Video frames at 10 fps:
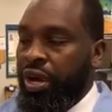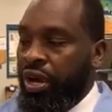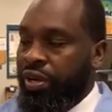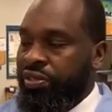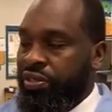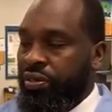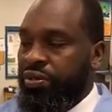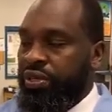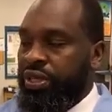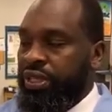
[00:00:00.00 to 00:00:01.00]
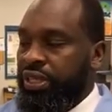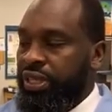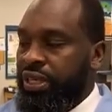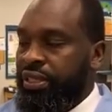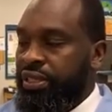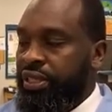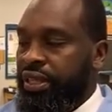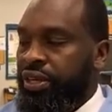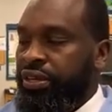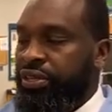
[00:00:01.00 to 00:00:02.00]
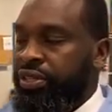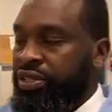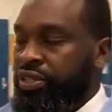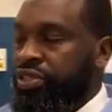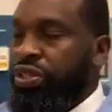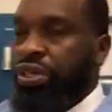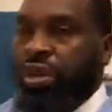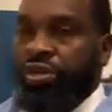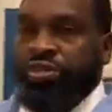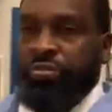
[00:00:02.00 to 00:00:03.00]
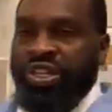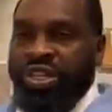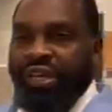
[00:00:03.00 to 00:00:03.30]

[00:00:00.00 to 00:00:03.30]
Also, in the heating and air conditioning, you can also be a